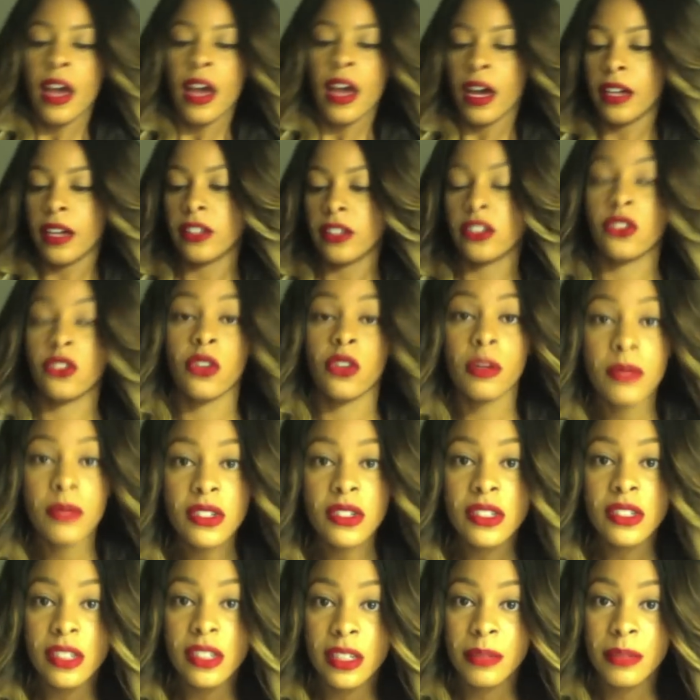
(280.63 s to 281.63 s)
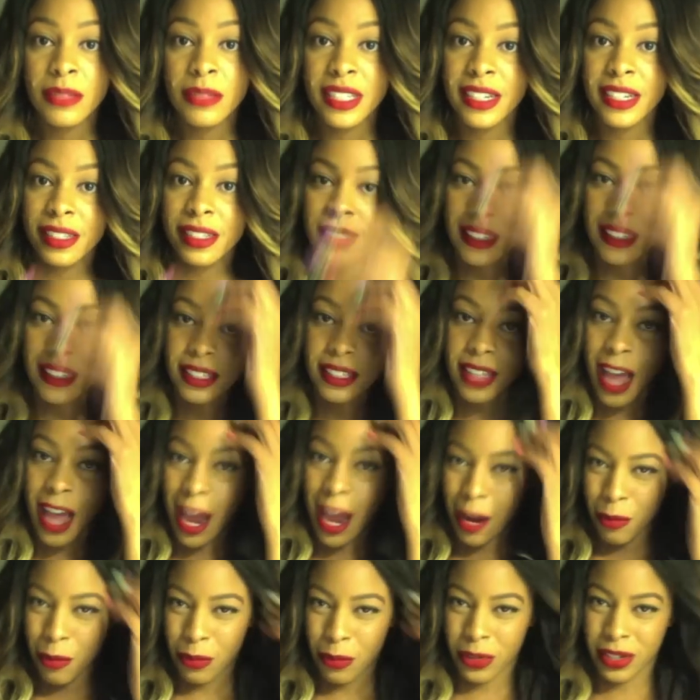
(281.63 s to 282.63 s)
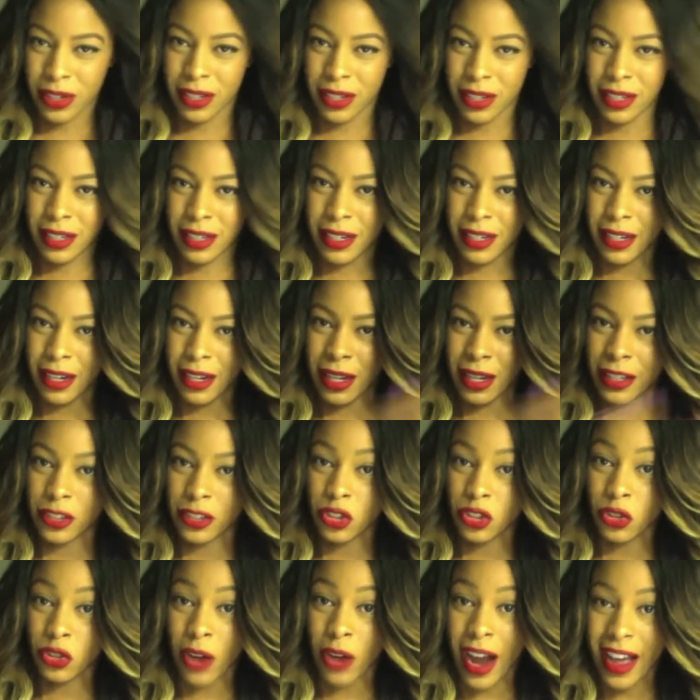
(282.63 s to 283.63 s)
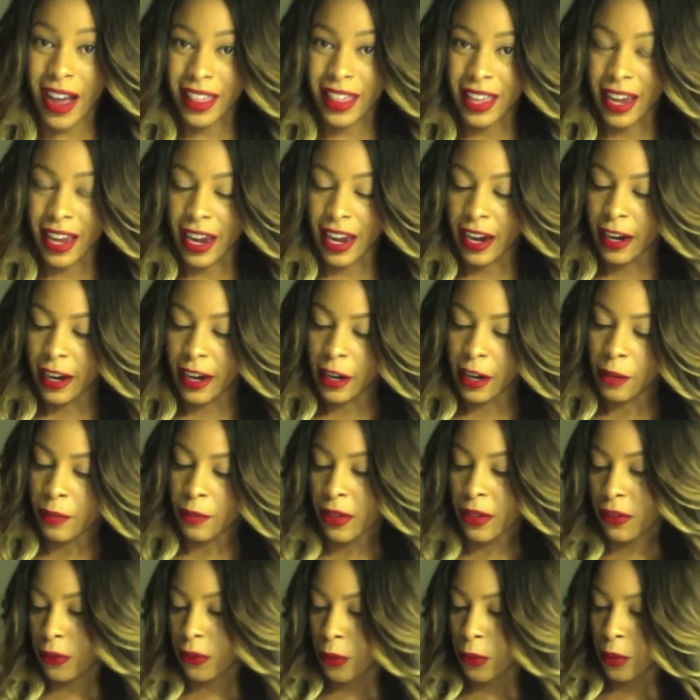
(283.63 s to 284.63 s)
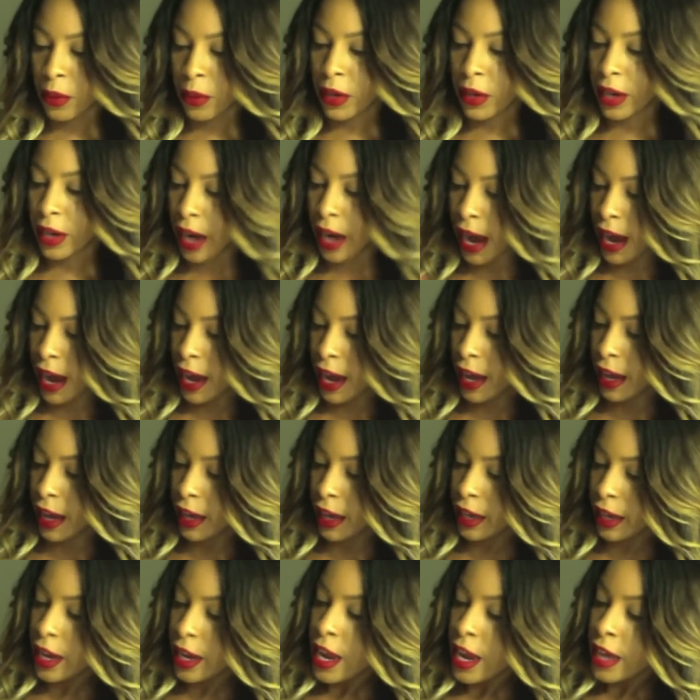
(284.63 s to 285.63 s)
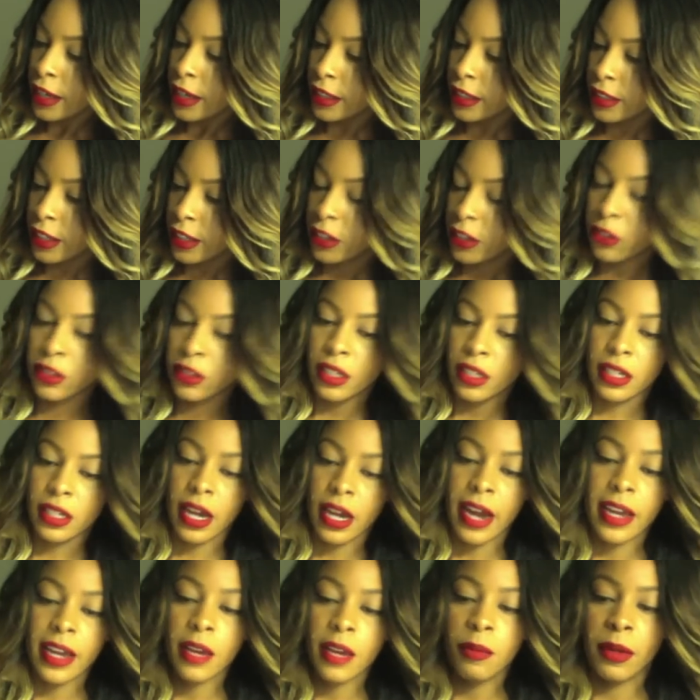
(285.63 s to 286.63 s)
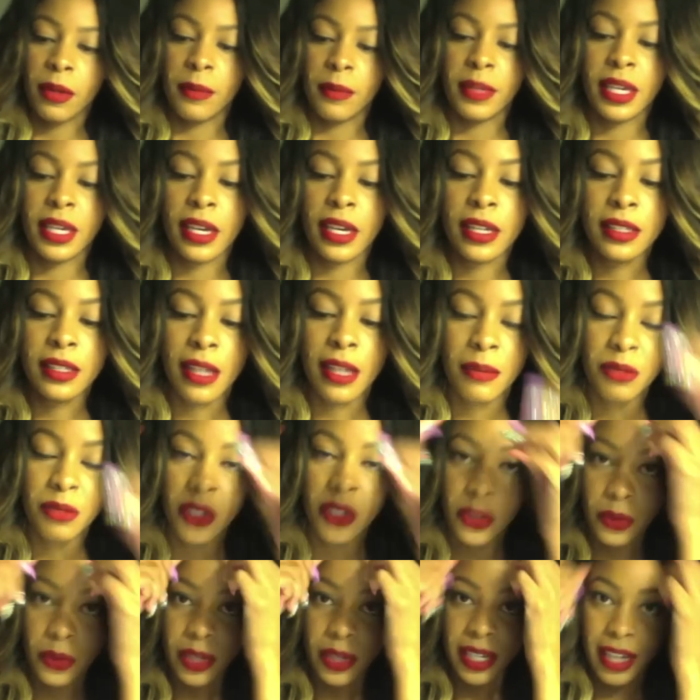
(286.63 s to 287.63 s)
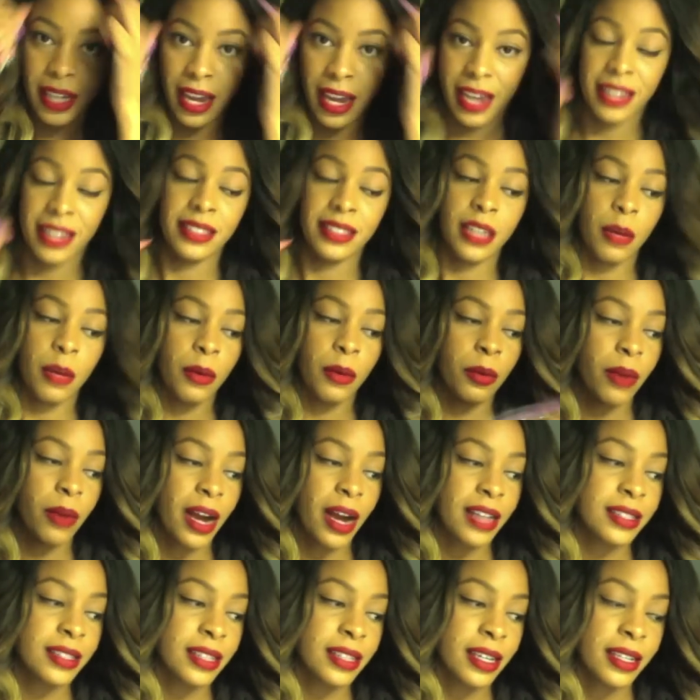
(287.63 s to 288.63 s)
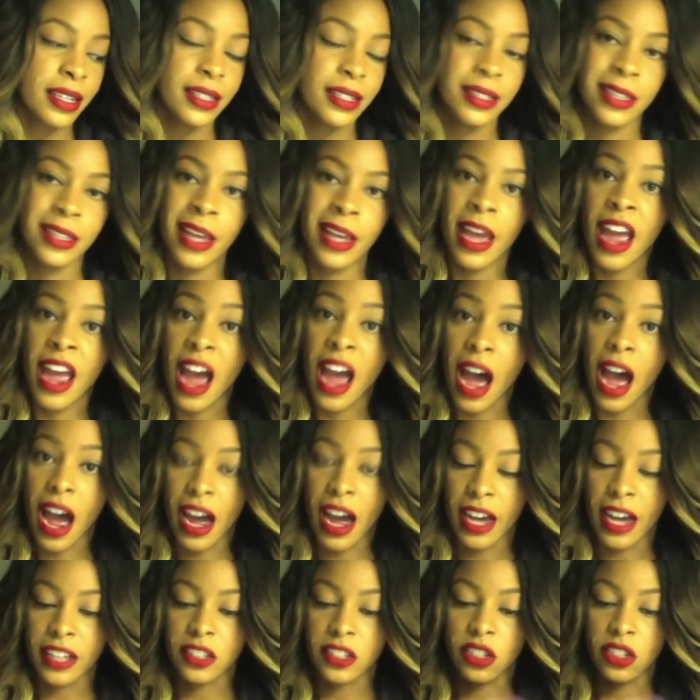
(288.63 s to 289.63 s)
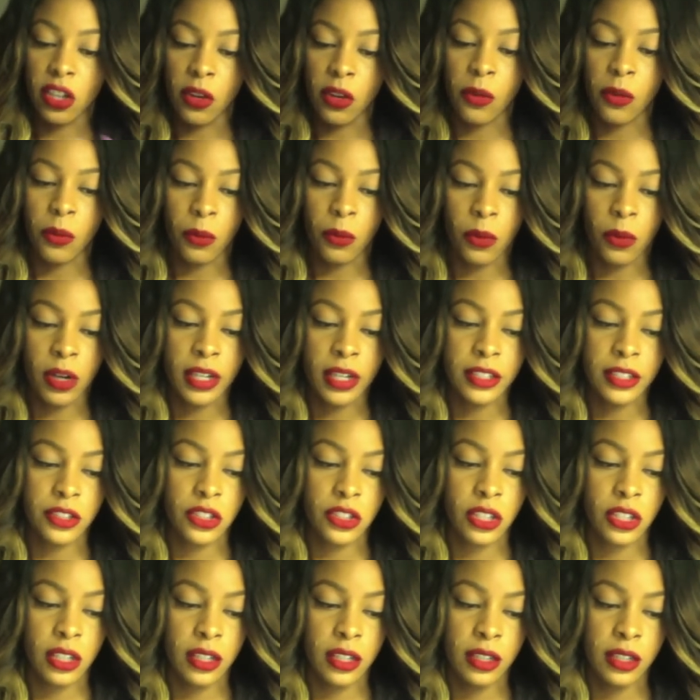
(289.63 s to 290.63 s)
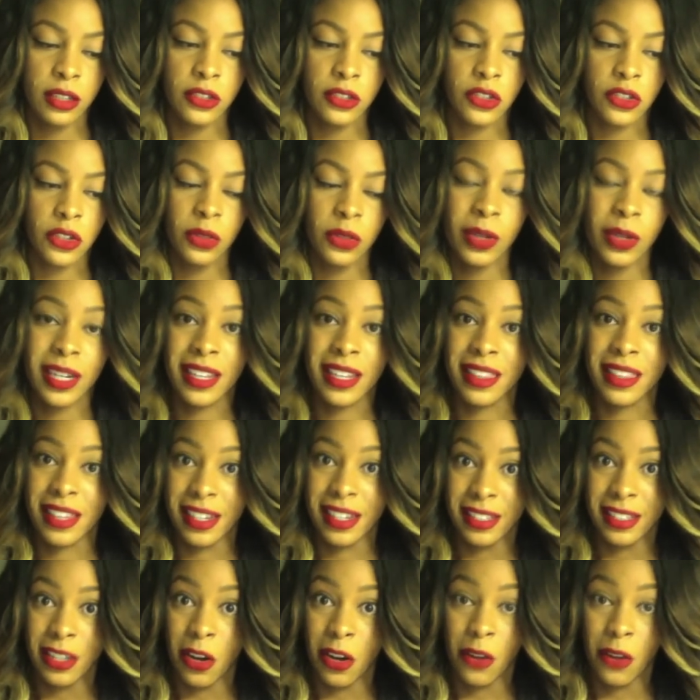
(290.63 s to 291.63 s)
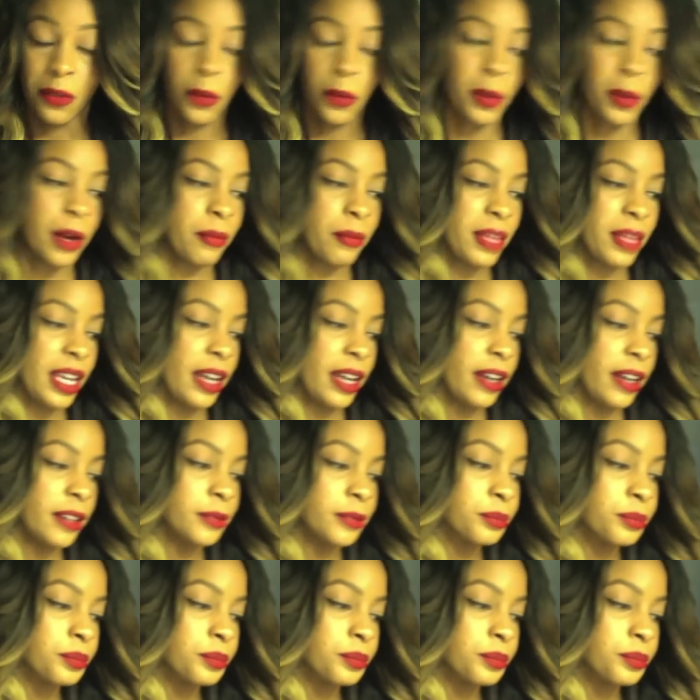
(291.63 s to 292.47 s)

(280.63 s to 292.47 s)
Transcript: Under normal circumstances I would dry the hair before I continue to dye it, but because I'm doing a double process I don't want to do anything to overwhelm the hair.